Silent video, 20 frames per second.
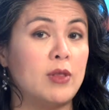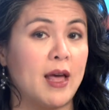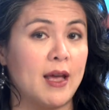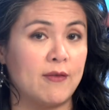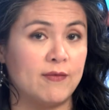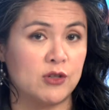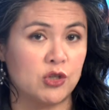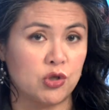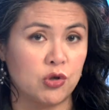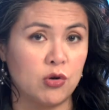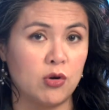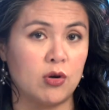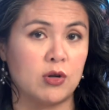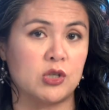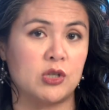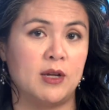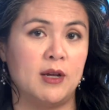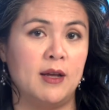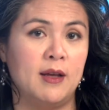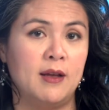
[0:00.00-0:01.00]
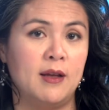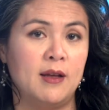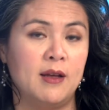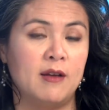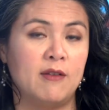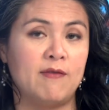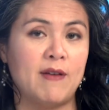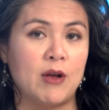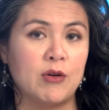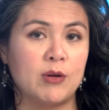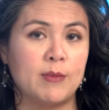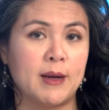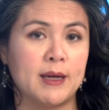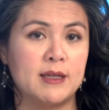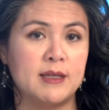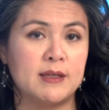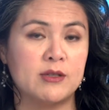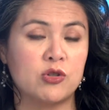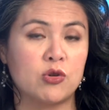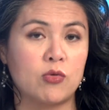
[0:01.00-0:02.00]
Life Church, founded by
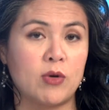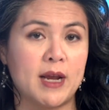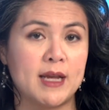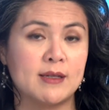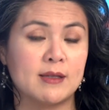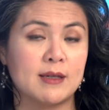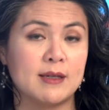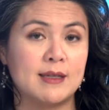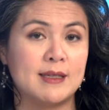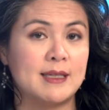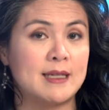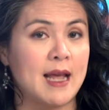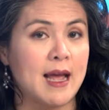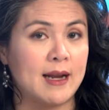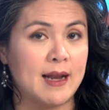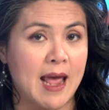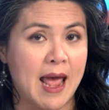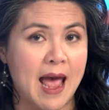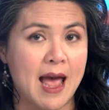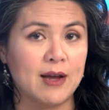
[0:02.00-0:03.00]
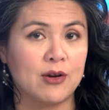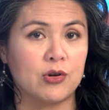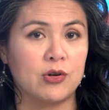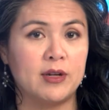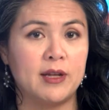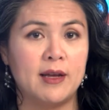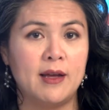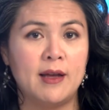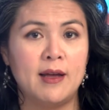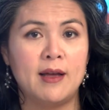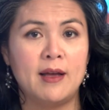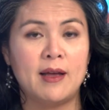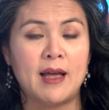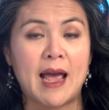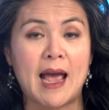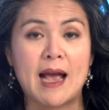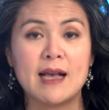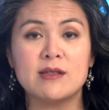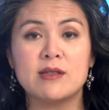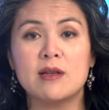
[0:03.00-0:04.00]
disgraced Ted Haggard,
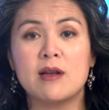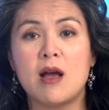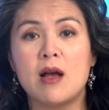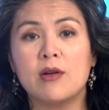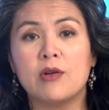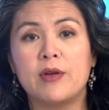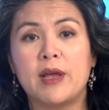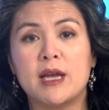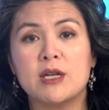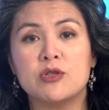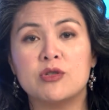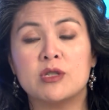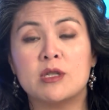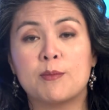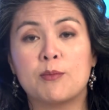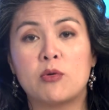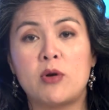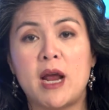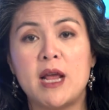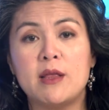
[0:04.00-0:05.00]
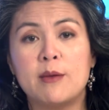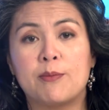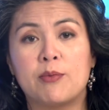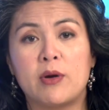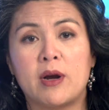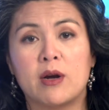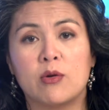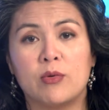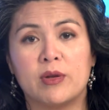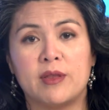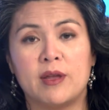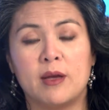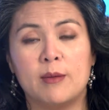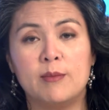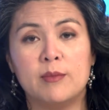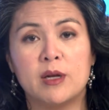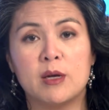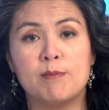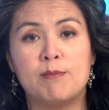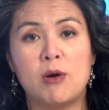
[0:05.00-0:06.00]
asked the congregation to pray the prayer with
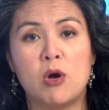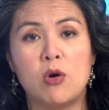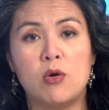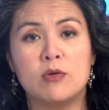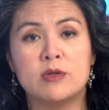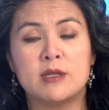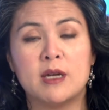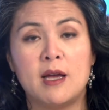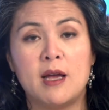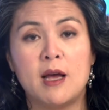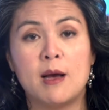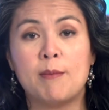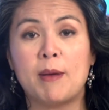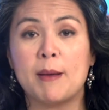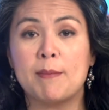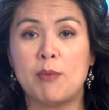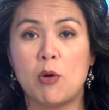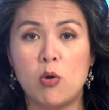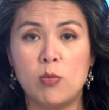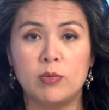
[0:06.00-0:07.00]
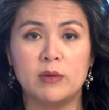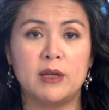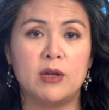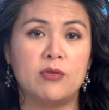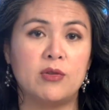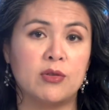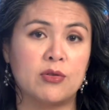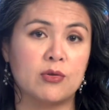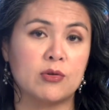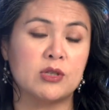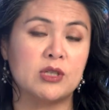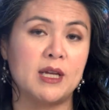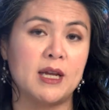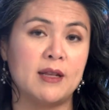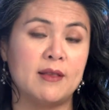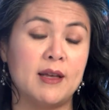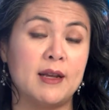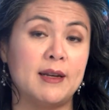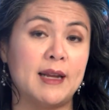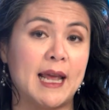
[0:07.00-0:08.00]
him, composed by Pope Leo
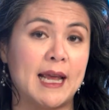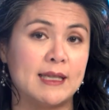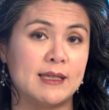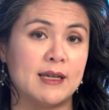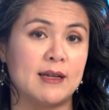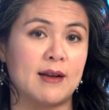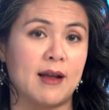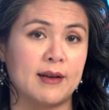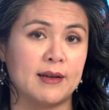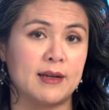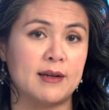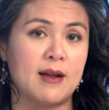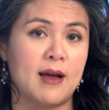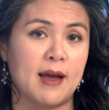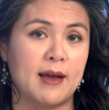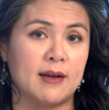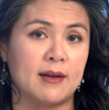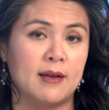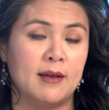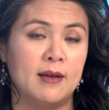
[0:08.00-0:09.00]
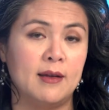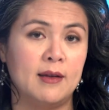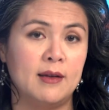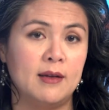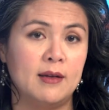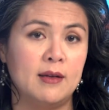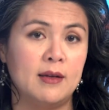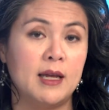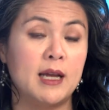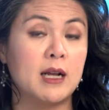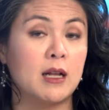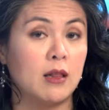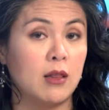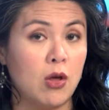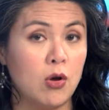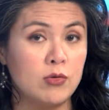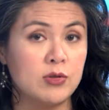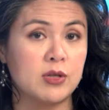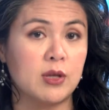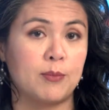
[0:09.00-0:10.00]
XIII in 1899. He
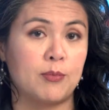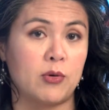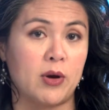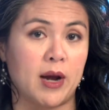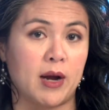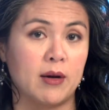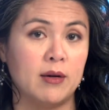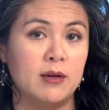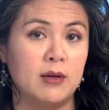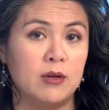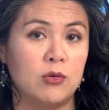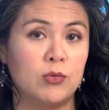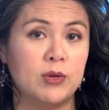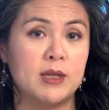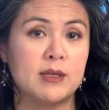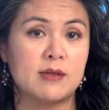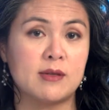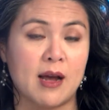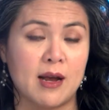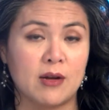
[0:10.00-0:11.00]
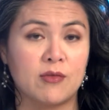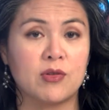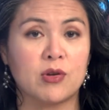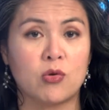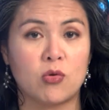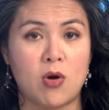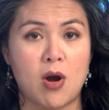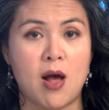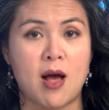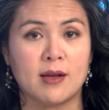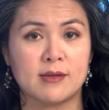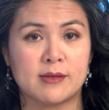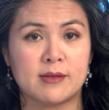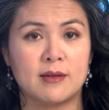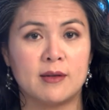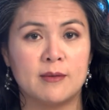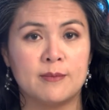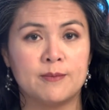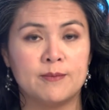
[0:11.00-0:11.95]
closed the prayer with the sign of the cross.